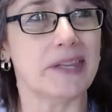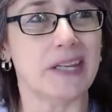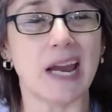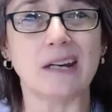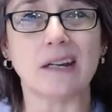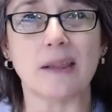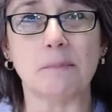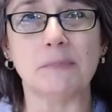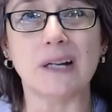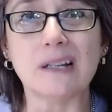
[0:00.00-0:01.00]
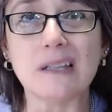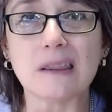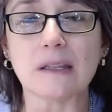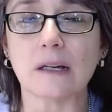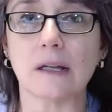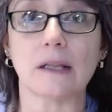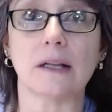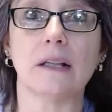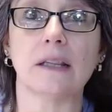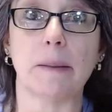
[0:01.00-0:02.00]
the end of the month,
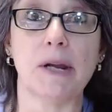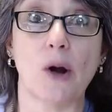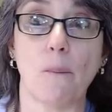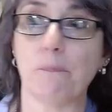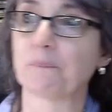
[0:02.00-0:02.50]
let me know.